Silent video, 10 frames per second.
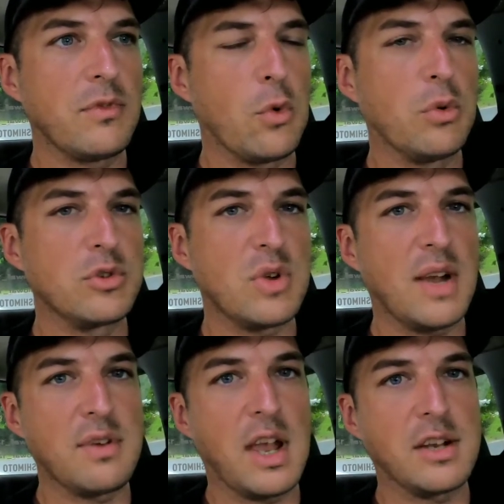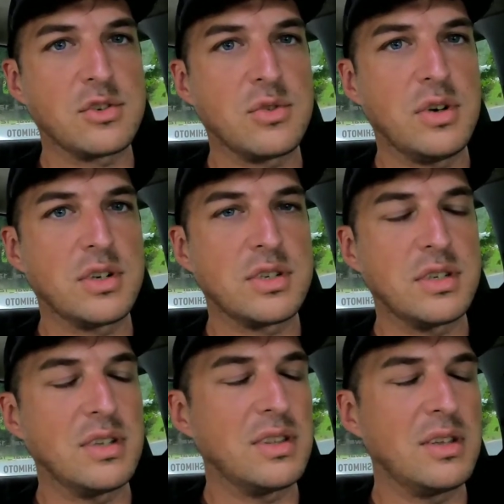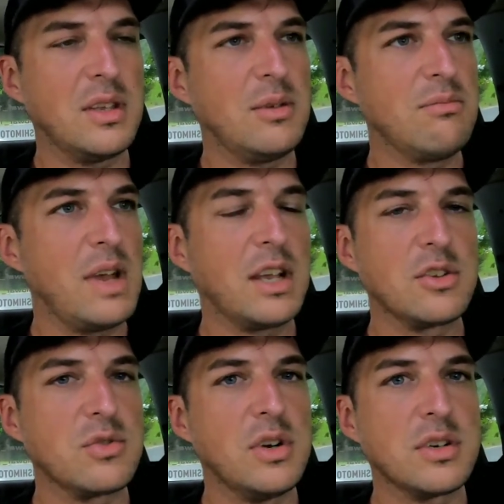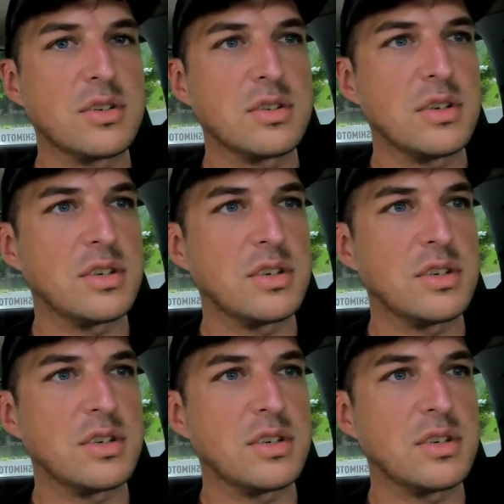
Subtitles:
4-wheel drive gas trucks, and then the mega trucks,